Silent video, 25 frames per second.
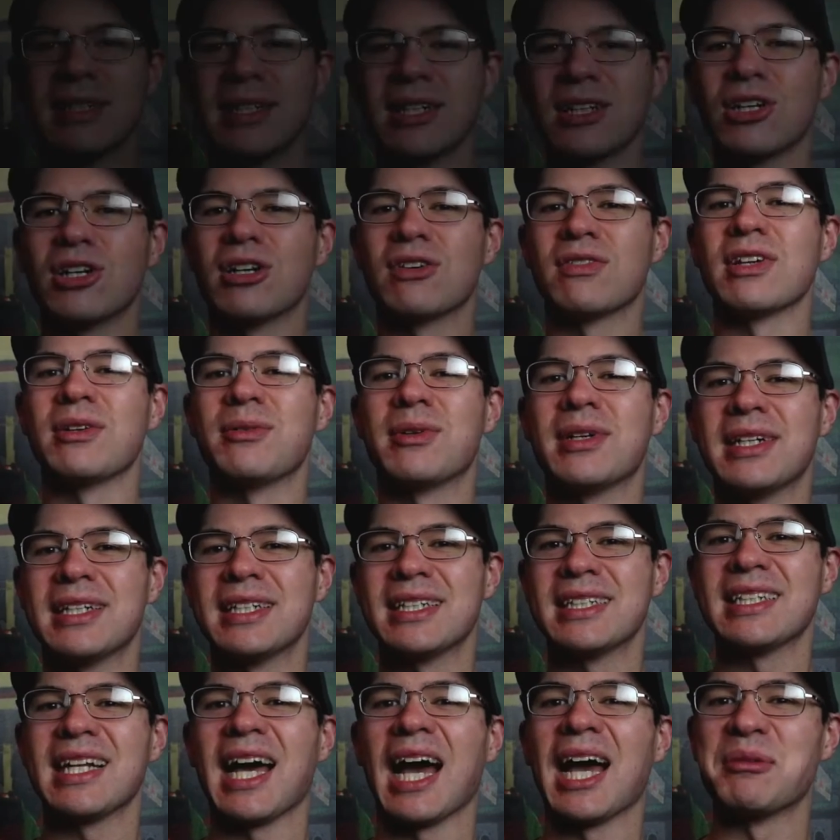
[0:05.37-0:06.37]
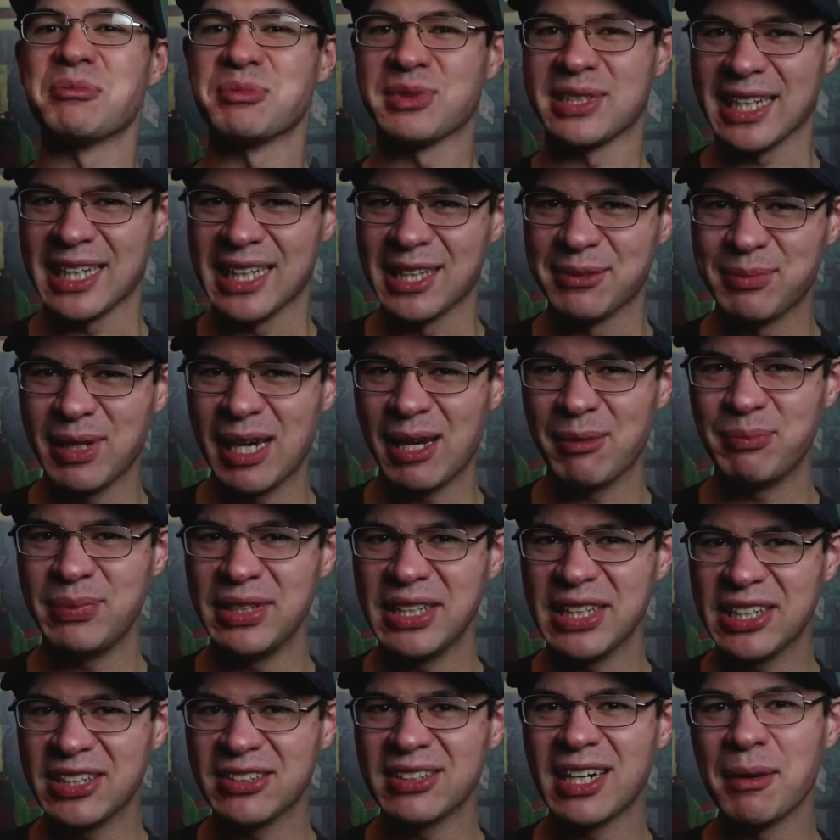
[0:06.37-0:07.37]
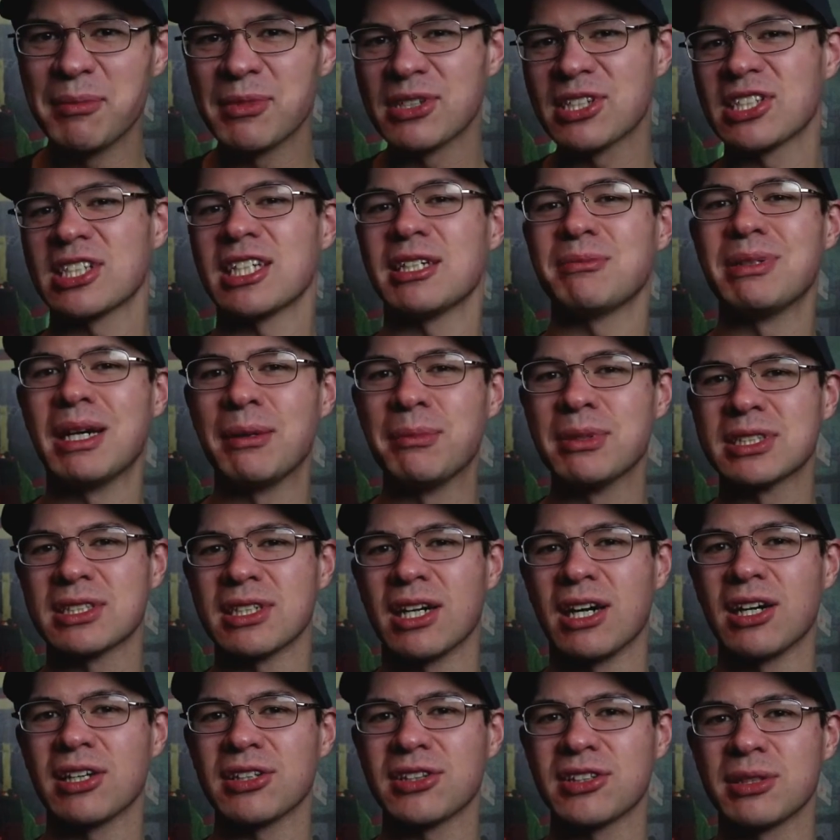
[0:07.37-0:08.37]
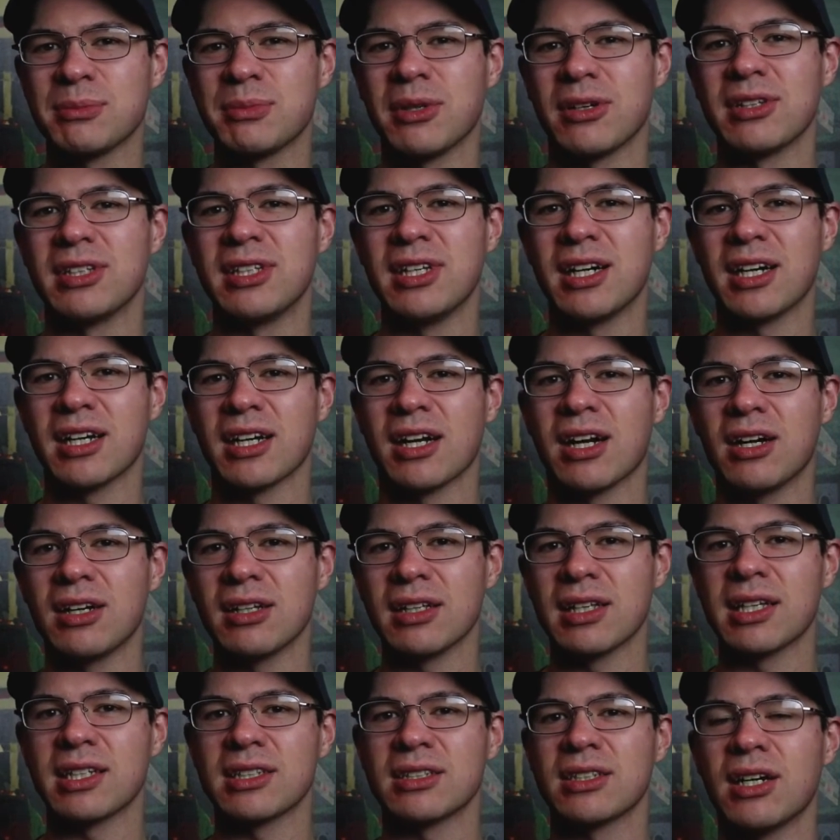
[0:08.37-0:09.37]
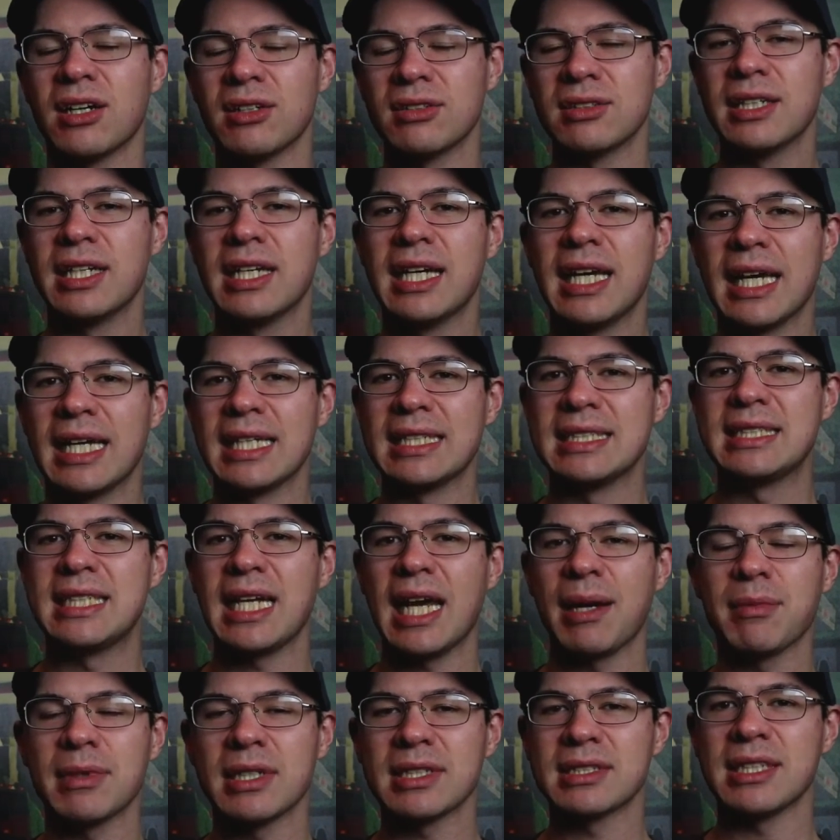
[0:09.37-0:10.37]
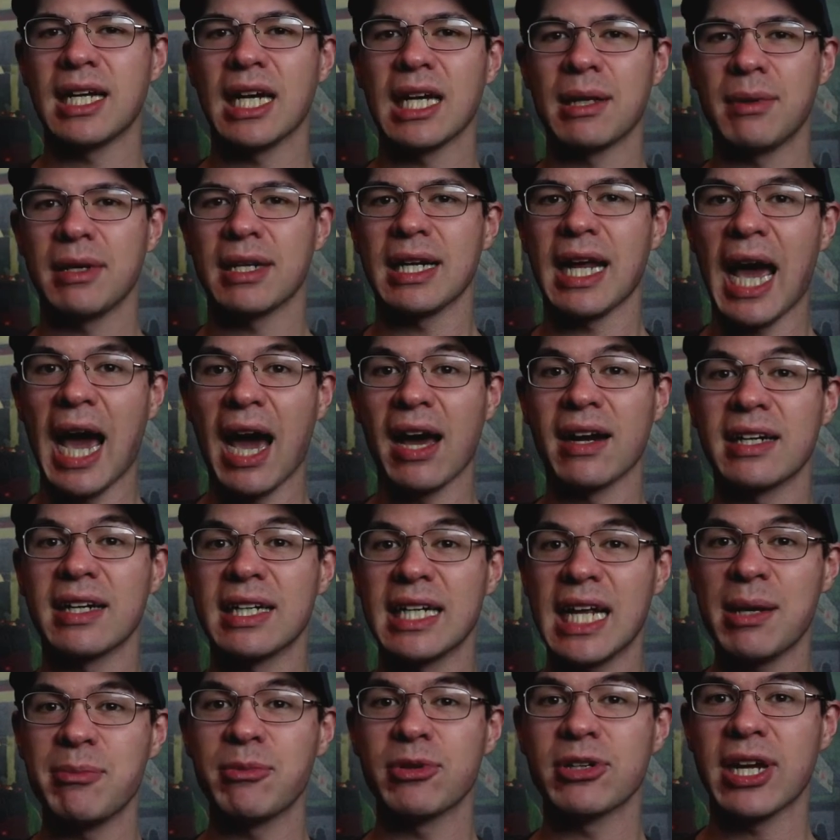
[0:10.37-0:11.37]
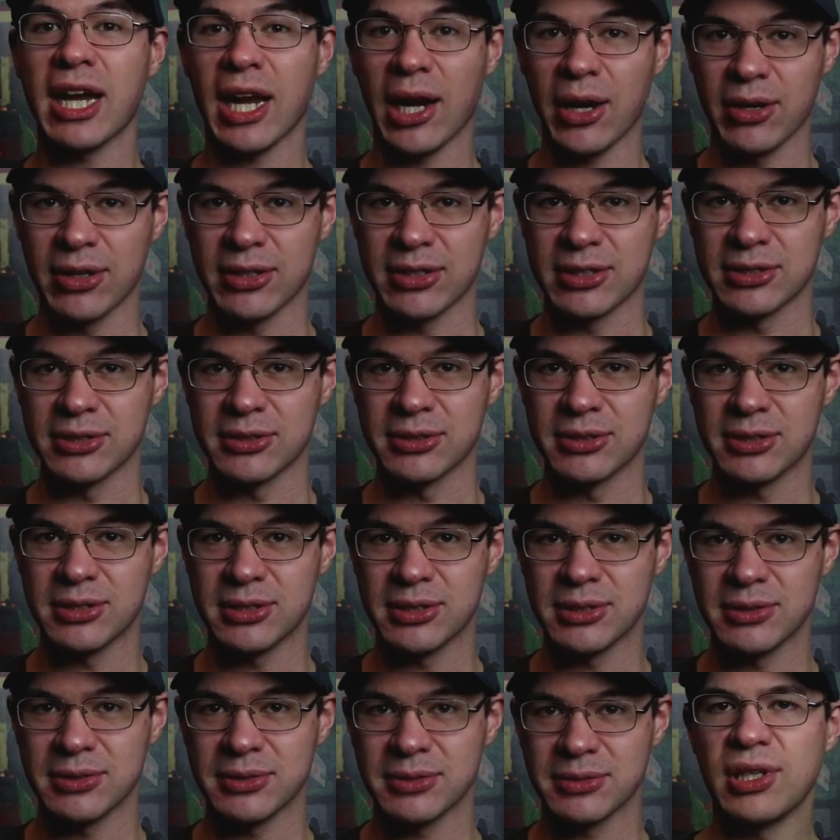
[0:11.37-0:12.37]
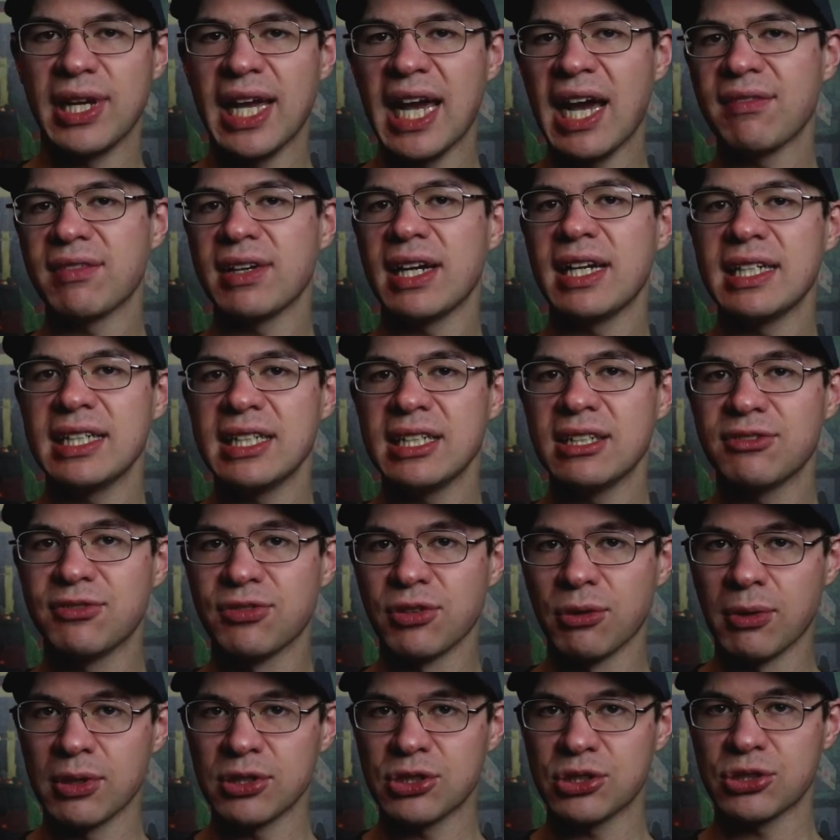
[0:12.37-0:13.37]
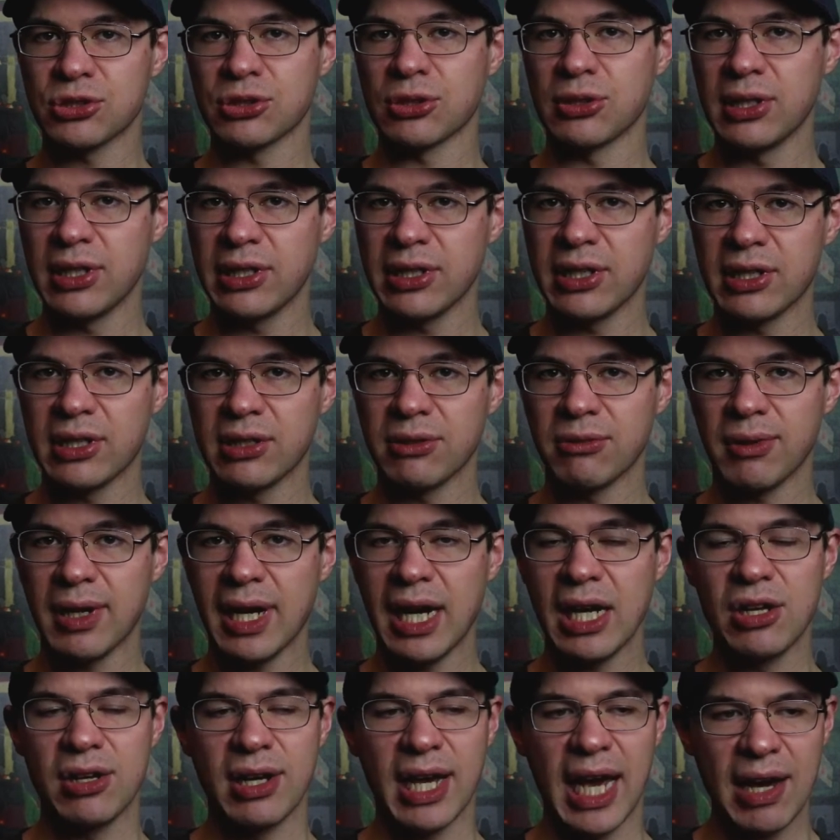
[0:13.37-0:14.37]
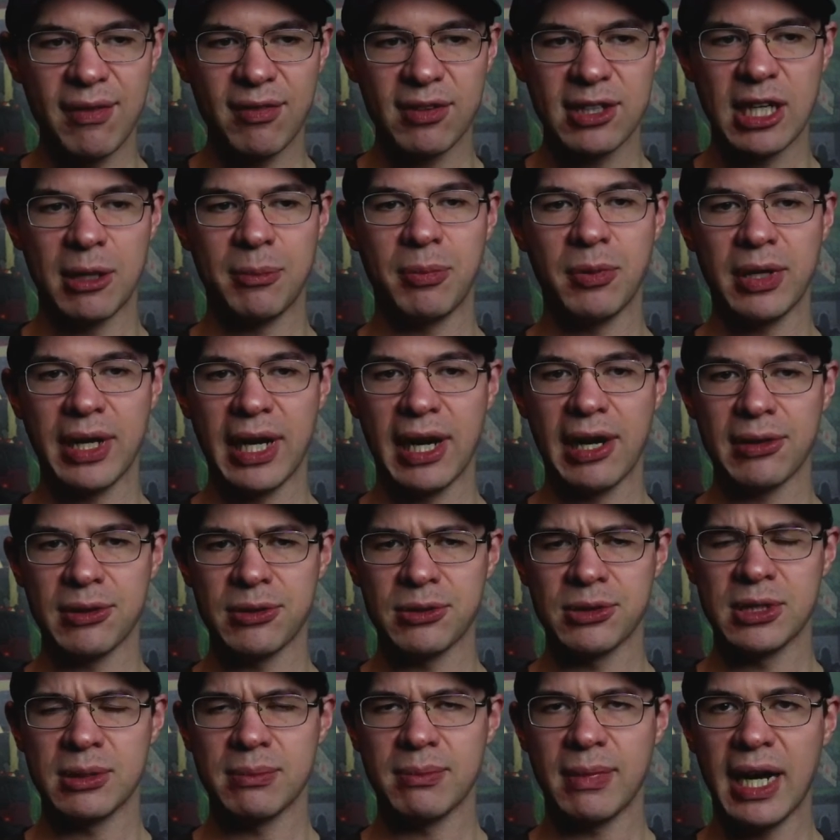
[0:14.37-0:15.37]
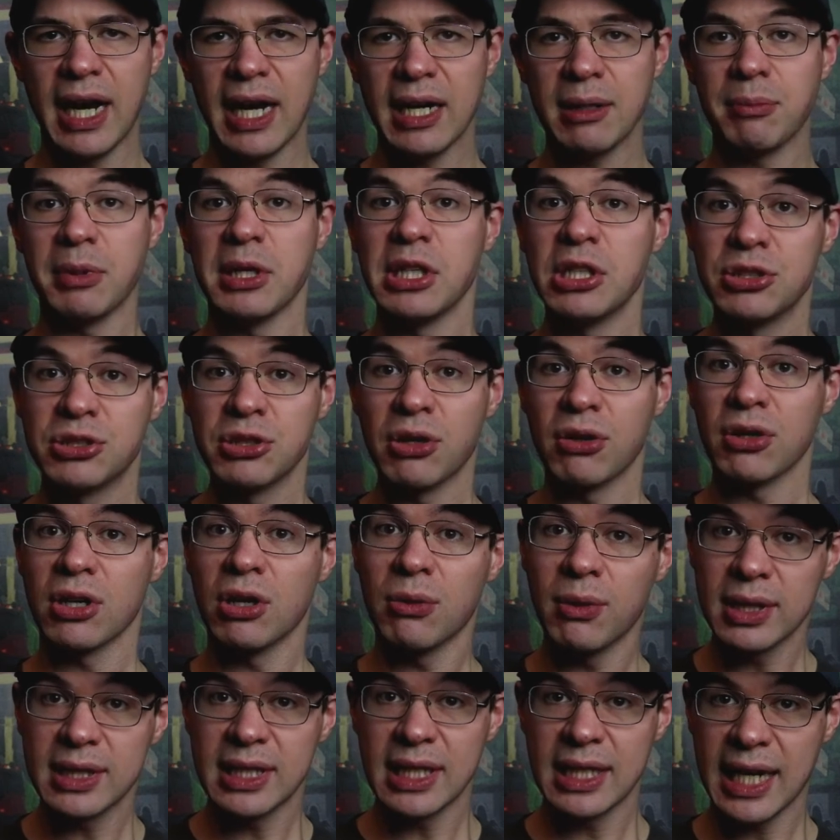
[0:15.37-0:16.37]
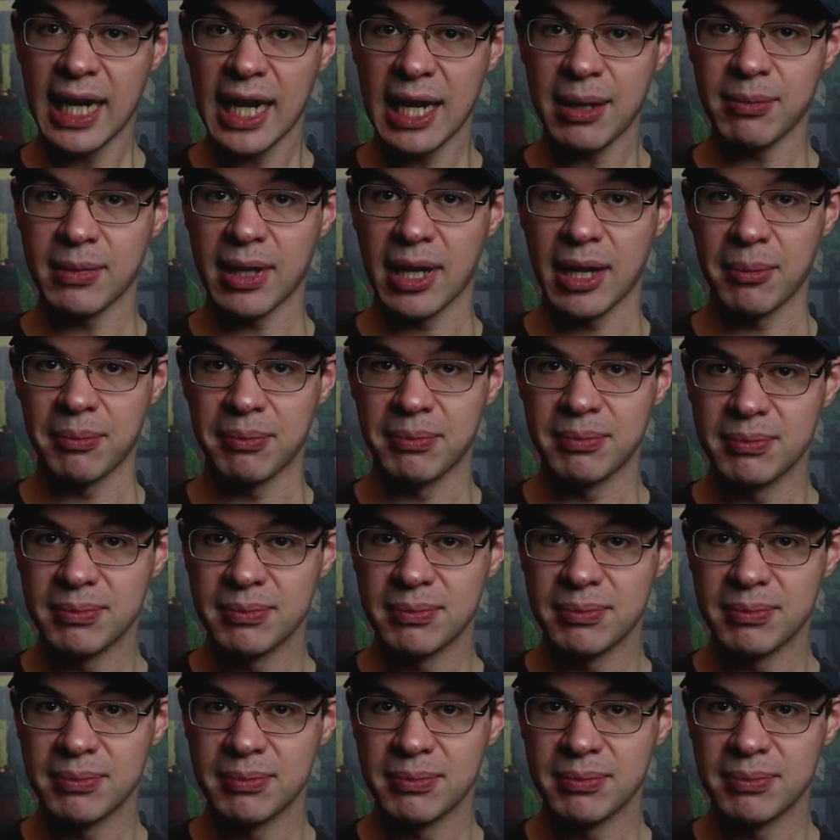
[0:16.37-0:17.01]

Hello everyone, I'm Taylor Bambico. I'm a self-published author, both young adult and adult, and today I'm going to talk about how to name your characters. So you have an idea for what story you're going to write, you have a couple characters in mind, but you don't know what to name them.